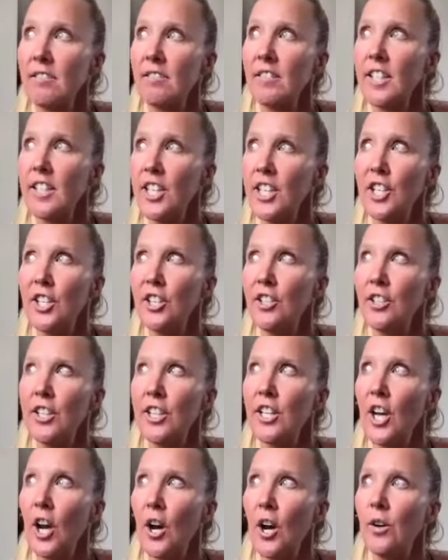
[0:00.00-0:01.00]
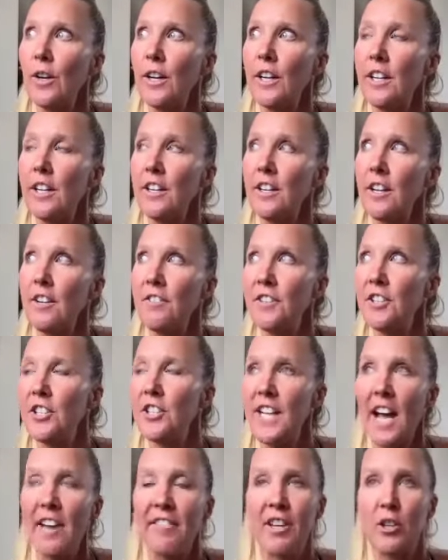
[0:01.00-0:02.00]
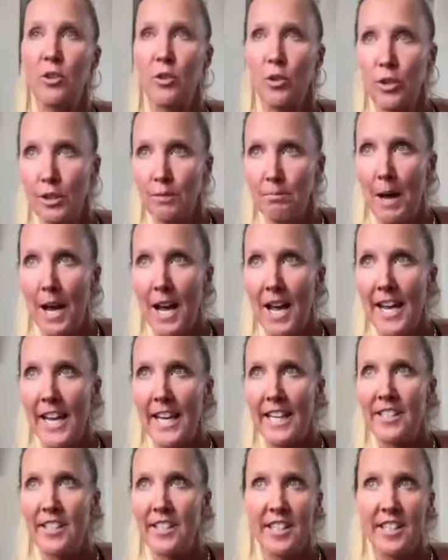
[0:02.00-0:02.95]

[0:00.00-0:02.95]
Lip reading: you know, if you didn't have that goal in mind,